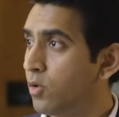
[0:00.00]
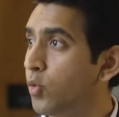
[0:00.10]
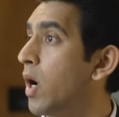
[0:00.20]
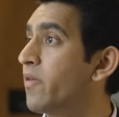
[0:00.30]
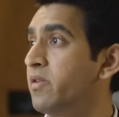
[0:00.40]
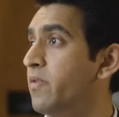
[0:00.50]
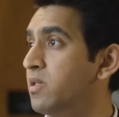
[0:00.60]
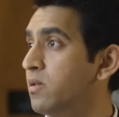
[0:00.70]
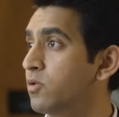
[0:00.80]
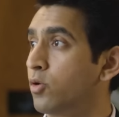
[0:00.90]
to our
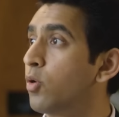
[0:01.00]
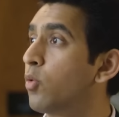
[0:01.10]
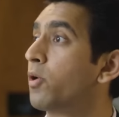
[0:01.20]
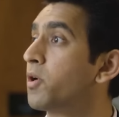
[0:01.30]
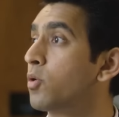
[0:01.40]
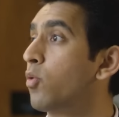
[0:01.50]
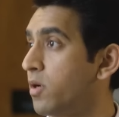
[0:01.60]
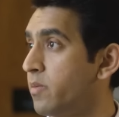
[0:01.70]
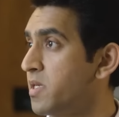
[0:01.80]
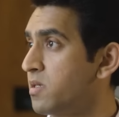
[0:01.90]
investors on a
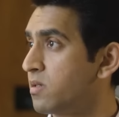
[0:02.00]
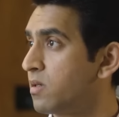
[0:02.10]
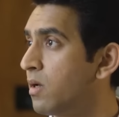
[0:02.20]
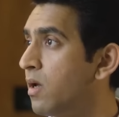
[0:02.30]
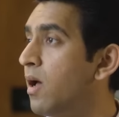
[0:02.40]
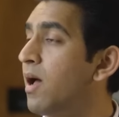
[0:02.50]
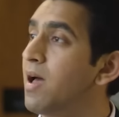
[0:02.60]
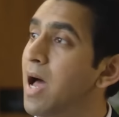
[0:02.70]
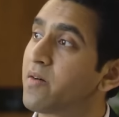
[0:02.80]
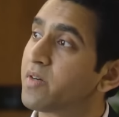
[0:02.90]
quarter-to-quarter basis.
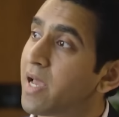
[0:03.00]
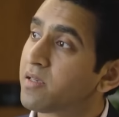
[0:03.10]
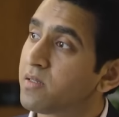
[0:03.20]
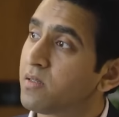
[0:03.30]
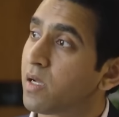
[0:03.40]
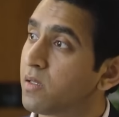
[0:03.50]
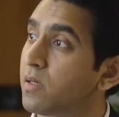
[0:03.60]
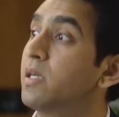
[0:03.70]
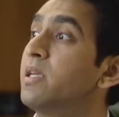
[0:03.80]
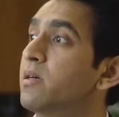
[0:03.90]
Our assets are
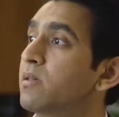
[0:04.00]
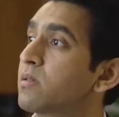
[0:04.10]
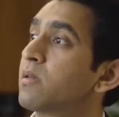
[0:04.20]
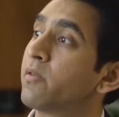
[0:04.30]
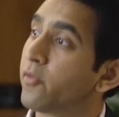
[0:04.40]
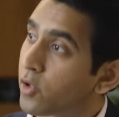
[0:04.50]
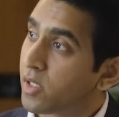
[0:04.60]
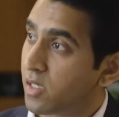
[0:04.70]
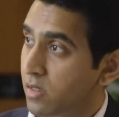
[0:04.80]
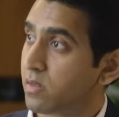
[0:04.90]
30 years,
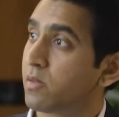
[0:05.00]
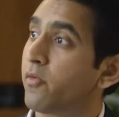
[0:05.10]
40 years,